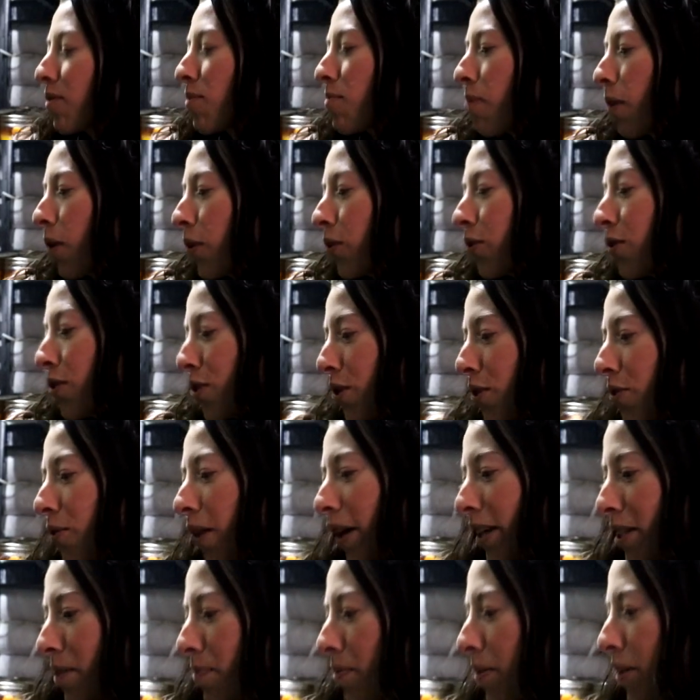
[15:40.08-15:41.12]
were both new
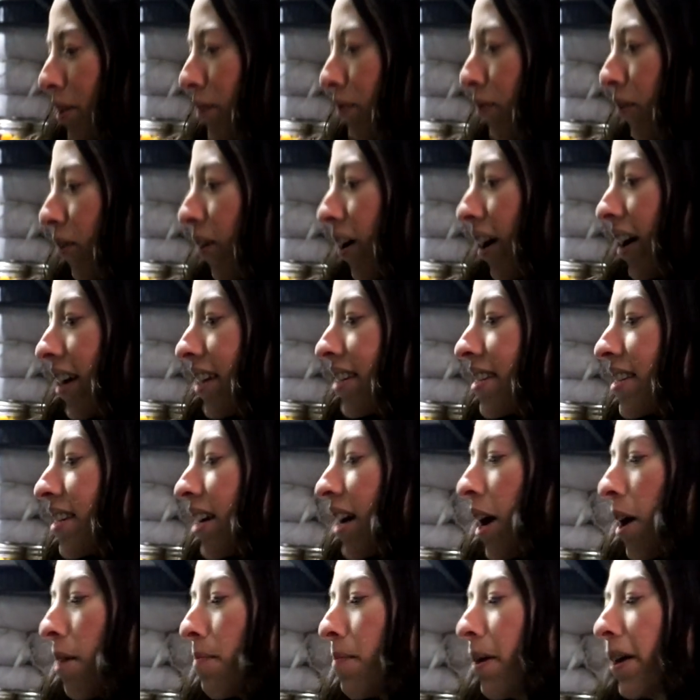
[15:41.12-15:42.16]
recipes for us,
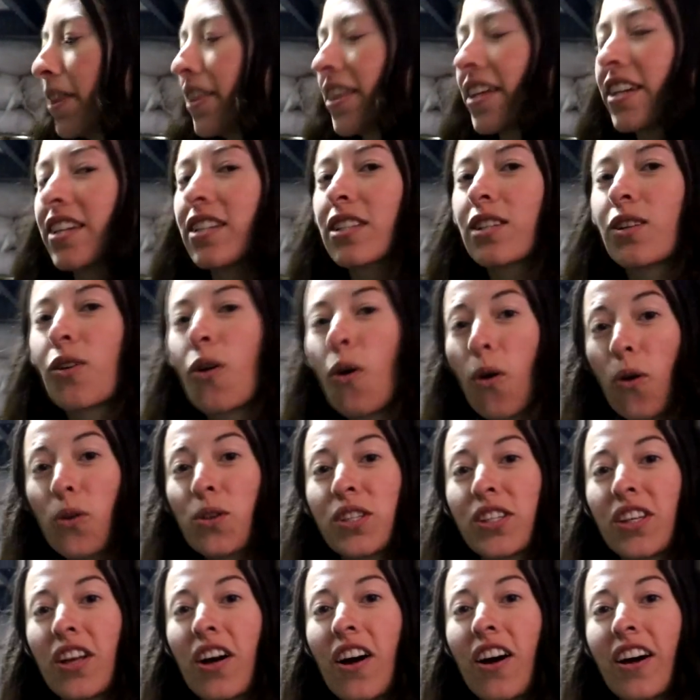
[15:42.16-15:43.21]
but this
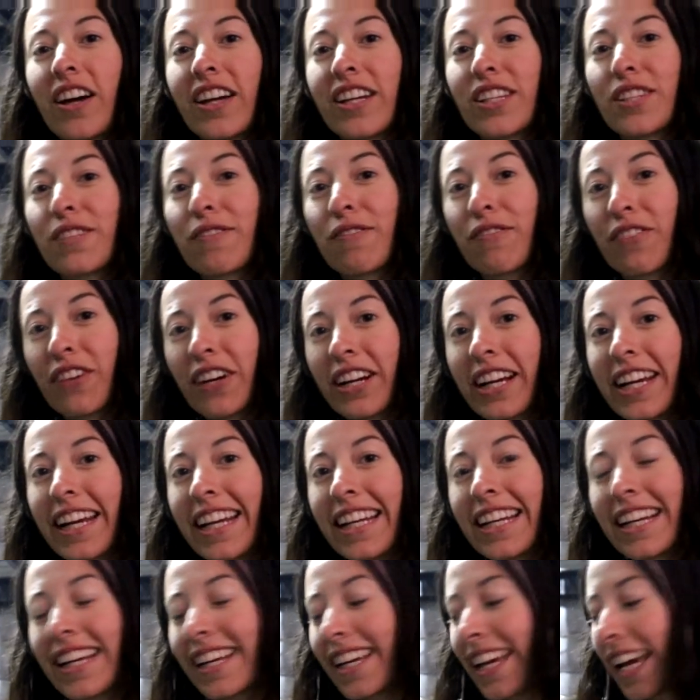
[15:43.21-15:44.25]
coleslaw is
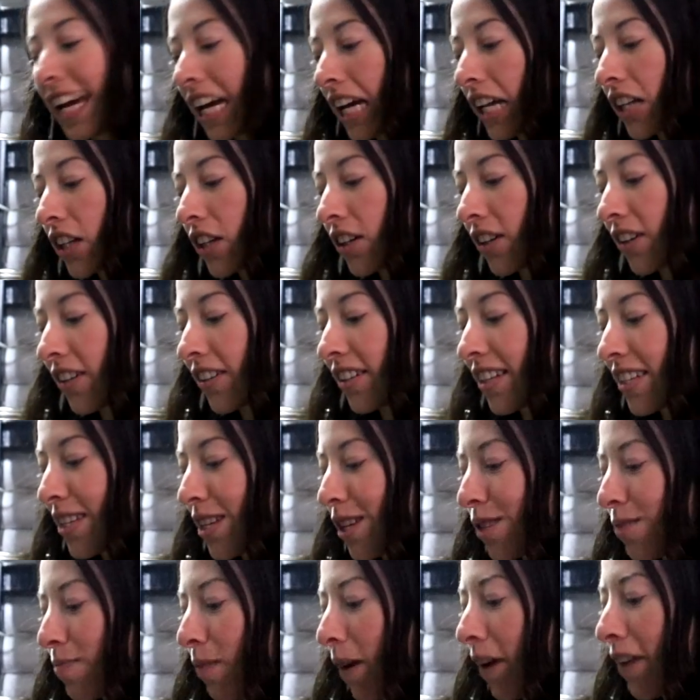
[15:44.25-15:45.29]
freaking killer. This
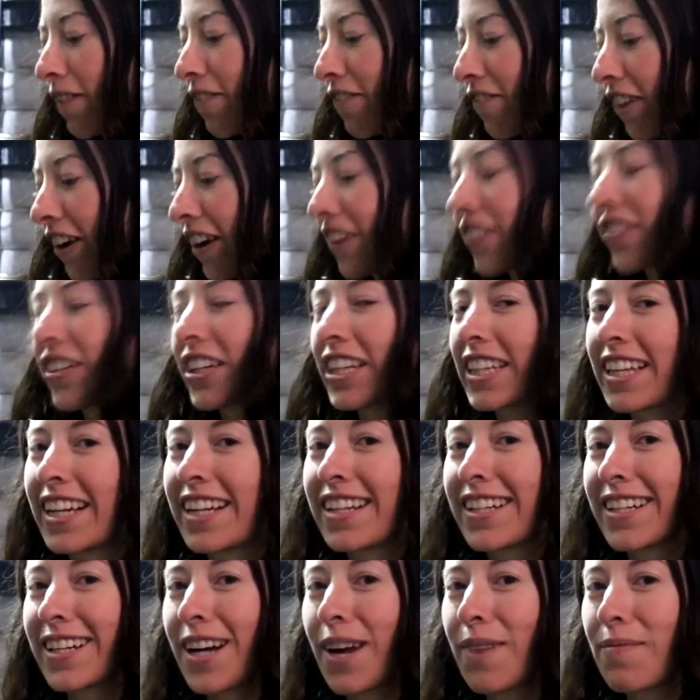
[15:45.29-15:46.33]
is my favorite thing
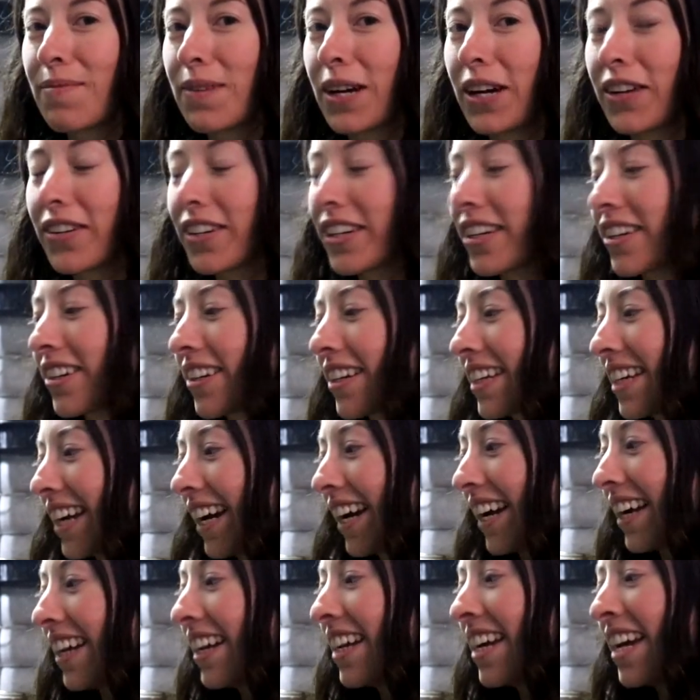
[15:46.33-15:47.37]
to come down here and
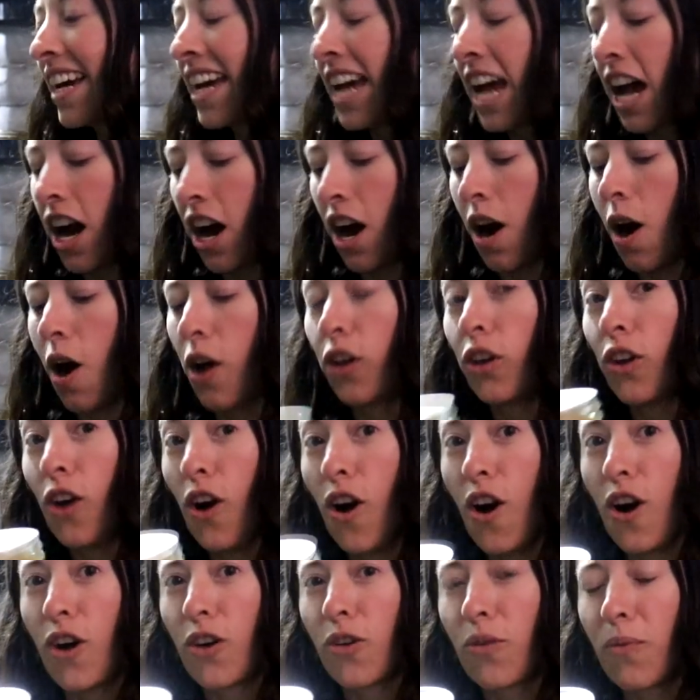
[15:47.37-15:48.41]
get,
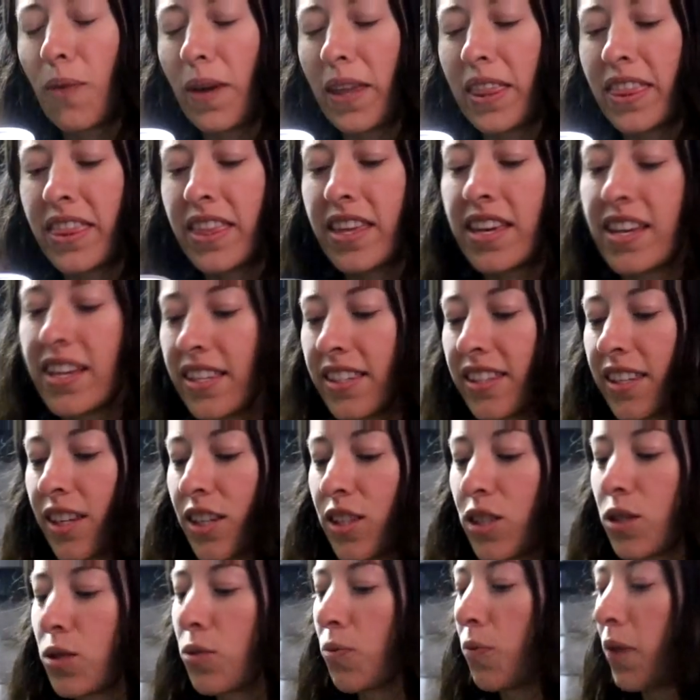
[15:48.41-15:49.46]
along with these
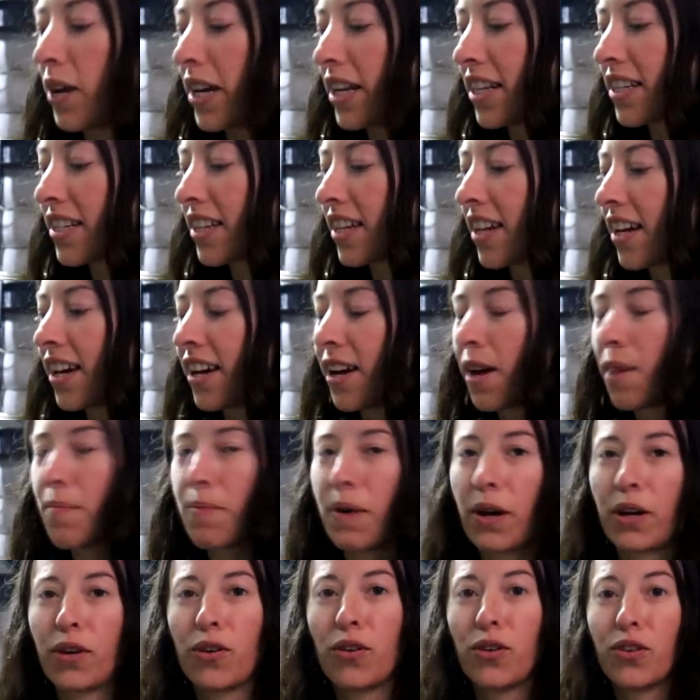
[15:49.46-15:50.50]
sweet
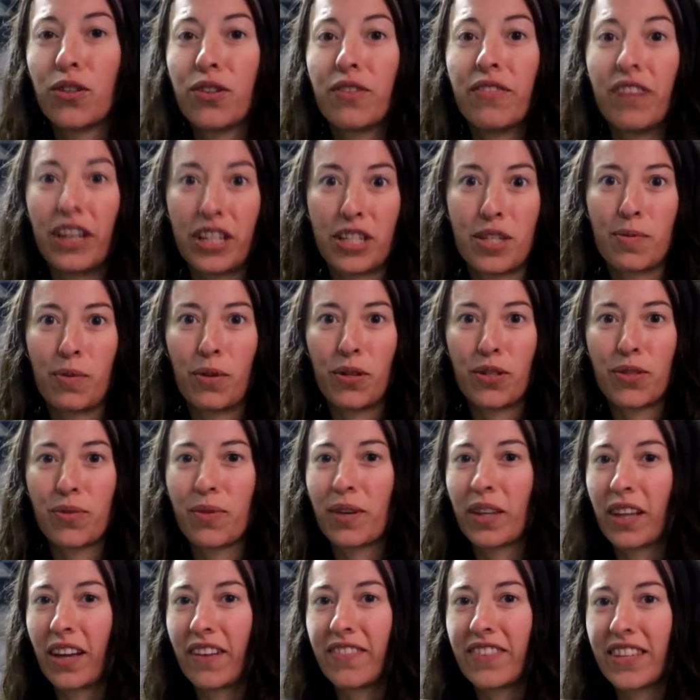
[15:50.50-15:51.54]
pickled vegetables.
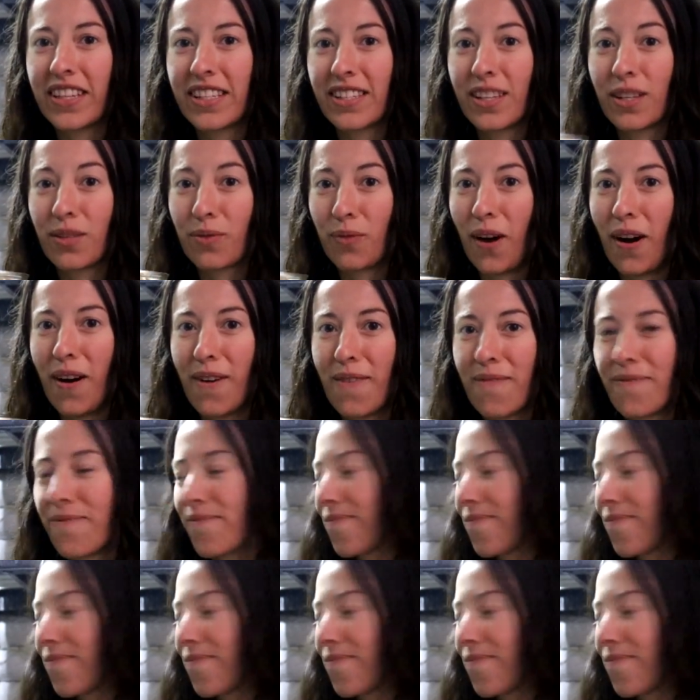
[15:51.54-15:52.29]
We love these as well.